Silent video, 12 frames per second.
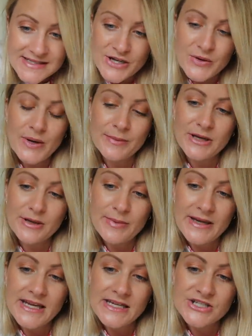so I'm going to
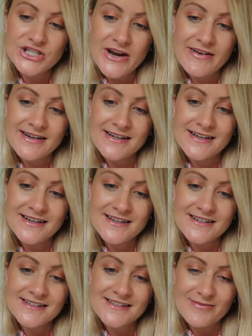be sharing
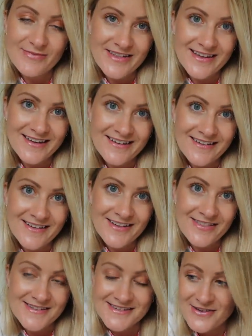something
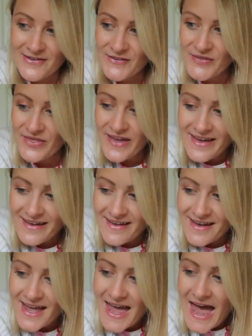that's going on
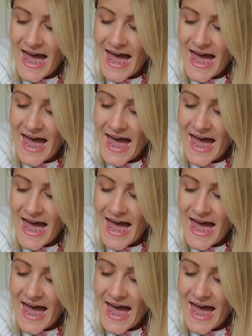there,